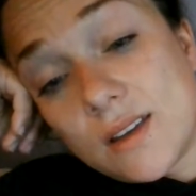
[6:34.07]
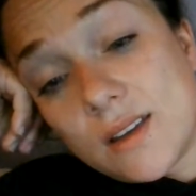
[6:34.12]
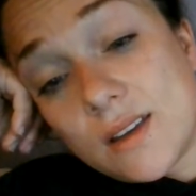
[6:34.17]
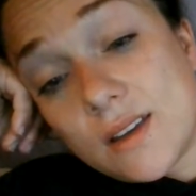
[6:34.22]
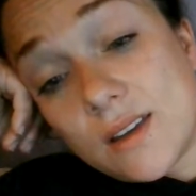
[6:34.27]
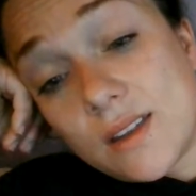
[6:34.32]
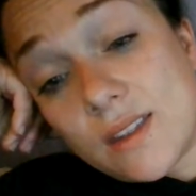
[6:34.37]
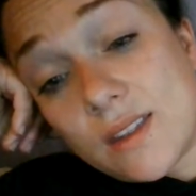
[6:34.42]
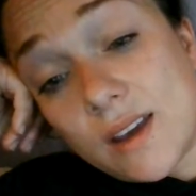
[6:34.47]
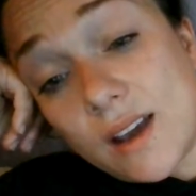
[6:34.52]

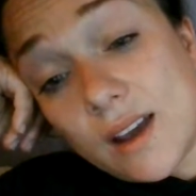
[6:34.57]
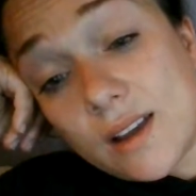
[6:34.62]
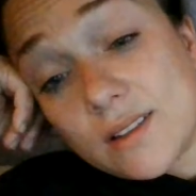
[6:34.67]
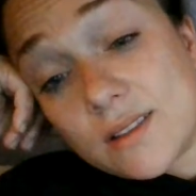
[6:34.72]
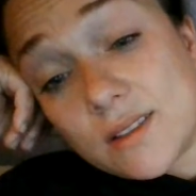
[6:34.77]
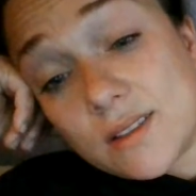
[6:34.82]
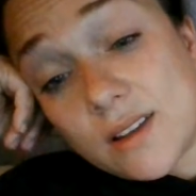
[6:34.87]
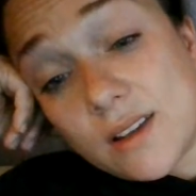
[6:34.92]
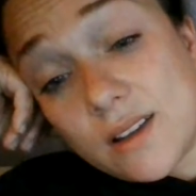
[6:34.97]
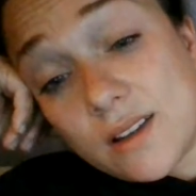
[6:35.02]
And
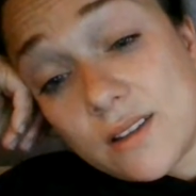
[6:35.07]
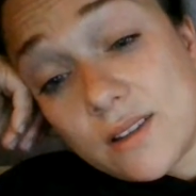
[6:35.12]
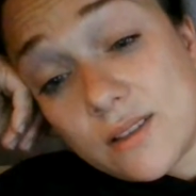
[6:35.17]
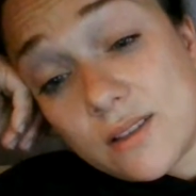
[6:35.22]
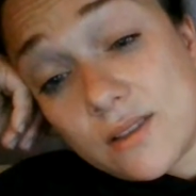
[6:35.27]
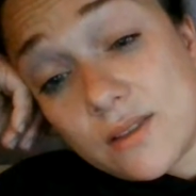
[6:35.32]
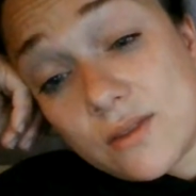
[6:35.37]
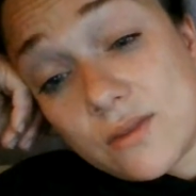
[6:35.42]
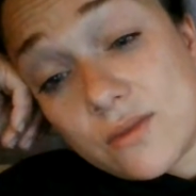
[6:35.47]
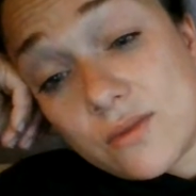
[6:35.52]
that's kind
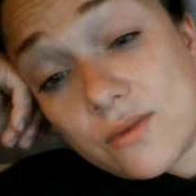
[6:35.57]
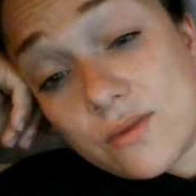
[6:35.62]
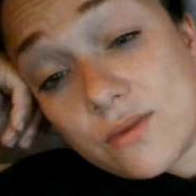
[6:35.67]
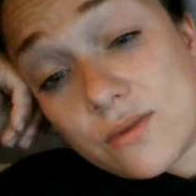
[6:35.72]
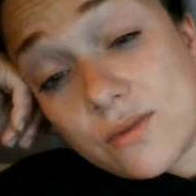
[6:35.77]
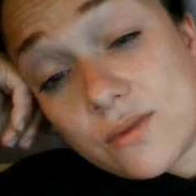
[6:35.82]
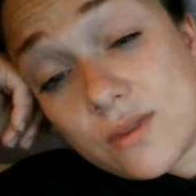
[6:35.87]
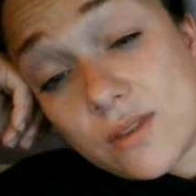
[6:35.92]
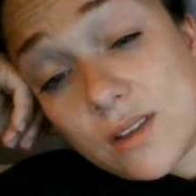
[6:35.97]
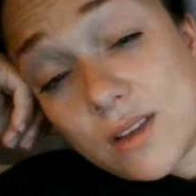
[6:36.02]
of
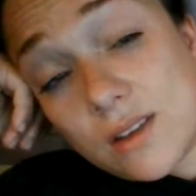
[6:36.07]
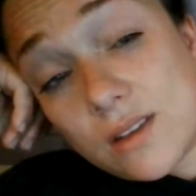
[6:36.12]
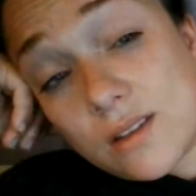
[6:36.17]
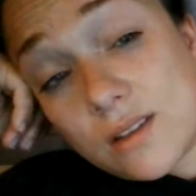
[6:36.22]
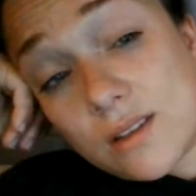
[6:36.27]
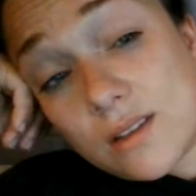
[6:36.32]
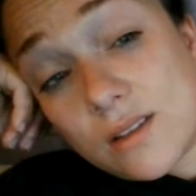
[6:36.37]
like